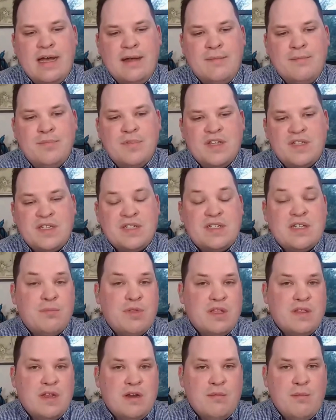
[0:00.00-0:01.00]
Um, this is
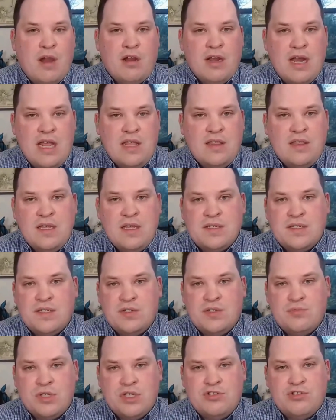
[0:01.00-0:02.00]
something that American
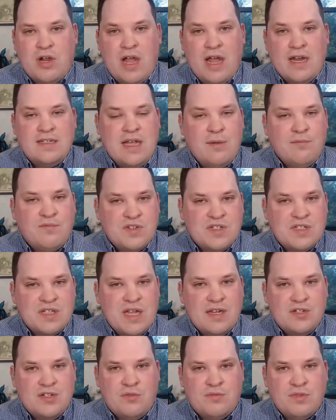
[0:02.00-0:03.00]
Atheist has really tried to
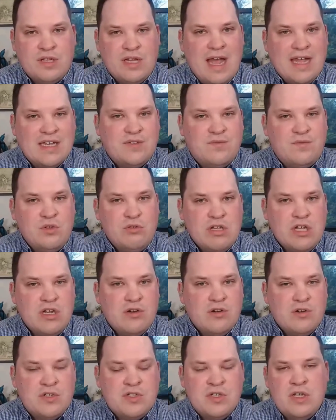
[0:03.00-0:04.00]
emphasize over the last few
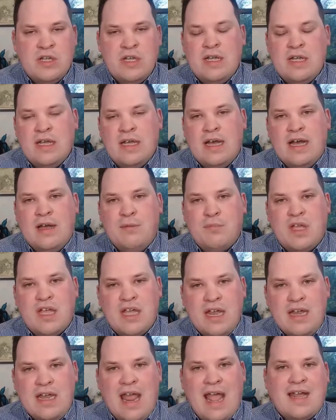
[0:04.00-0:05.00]
years, um,
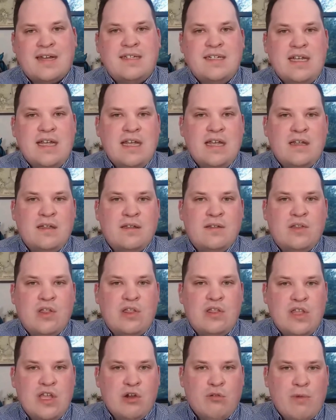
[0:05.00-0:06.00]
connecting
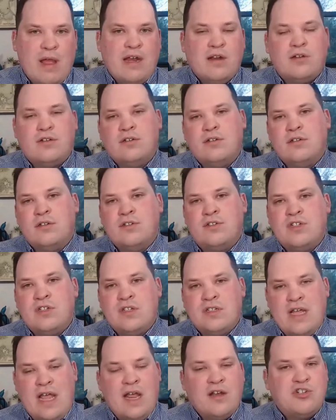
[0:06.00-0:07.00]
the theoretical
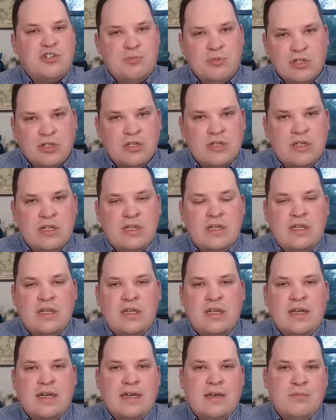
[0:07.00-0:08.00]
to the tangible,
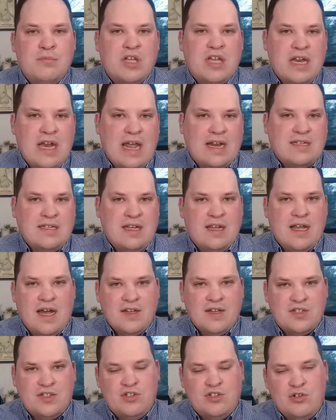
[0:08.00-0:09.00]
um, connecting
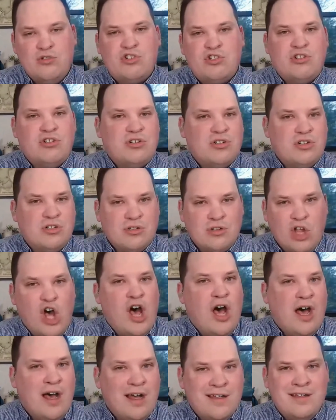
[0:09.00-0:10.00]
constitutional
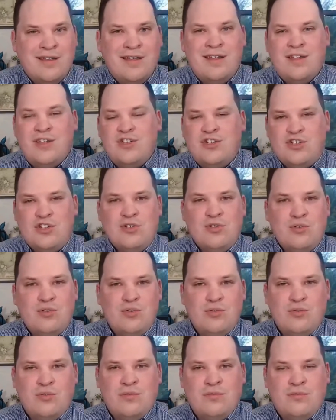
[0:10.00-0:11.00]
law
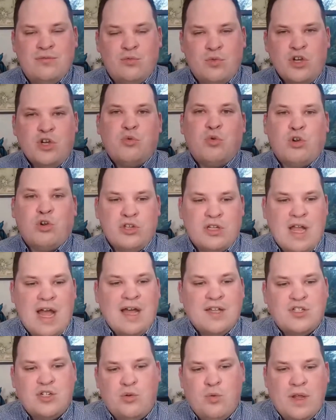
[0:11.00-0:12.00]
to real world
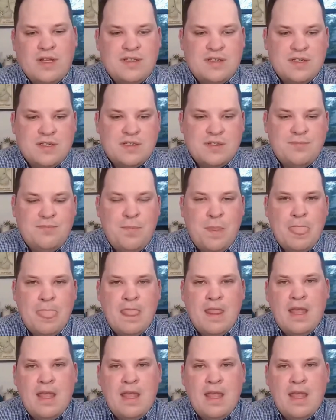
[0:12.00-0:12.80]
consequences.